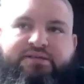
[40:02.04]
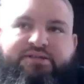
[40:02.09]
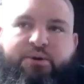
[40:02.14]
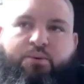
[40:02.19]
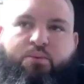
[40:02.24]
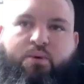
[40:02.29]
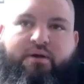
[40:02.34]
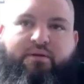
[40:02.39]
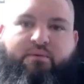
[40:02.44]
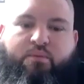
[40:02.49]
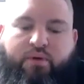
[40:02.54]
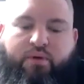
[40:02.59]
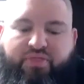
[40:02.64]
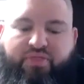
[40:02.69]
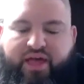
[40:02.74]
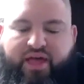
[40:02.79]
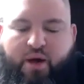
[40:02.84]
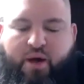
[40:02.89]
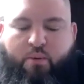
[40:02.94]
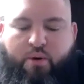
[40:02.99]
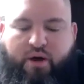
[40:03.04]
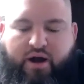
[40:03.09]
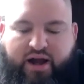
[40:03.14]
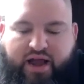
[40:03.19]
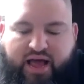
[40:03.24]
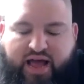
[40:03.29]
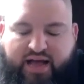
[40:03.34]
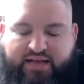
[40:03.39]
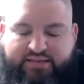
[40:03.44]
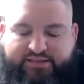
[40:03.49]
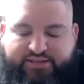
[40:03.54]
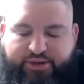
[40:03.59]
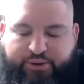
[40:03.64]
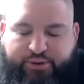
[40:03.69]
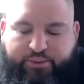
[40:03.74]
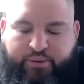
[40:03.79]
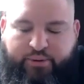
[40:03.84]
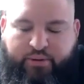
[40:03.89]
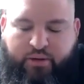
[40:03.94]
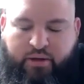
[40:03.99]
so one thing I wanted to ask
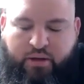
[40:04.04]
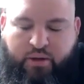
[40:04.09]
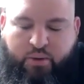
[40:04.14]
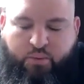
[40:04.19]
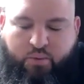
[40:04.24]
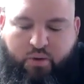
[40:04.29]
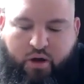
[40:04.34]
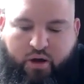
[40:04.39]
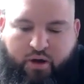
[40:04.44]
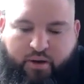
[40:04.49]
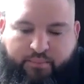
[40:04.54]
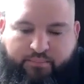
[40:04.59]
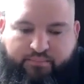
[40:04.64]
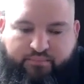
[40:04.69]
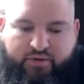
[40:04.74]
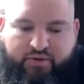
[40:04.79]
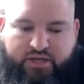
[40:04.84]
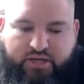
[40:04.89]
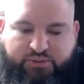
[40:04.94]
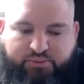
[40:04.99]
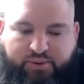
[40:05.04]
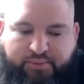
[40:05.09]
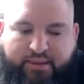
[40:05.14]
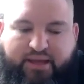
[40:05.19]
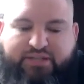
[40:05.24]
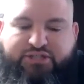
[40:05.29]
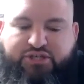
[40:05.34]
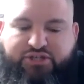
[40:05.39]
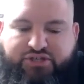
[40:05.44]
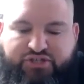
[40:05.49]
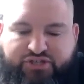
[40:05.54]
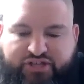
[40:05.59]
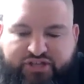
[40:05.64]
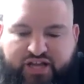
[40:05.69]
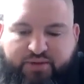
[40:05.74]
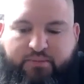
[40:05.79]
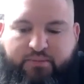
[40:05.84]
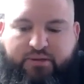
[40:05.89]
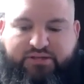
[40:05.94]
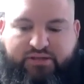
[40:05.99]
you, because we mentioned
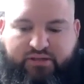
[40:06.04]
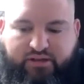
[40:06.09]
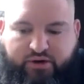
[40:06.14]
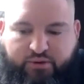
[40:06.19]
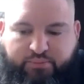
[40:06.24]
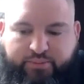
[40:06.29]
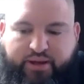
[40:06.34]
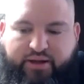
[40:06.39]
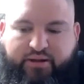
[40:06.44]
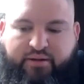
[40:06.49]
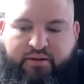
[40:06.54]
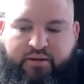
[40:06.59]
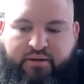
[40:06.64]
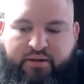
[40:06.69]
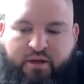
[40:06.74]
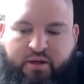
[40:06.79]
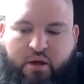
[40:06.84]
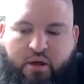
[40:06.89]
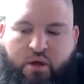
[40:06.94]
stigmas a little bit.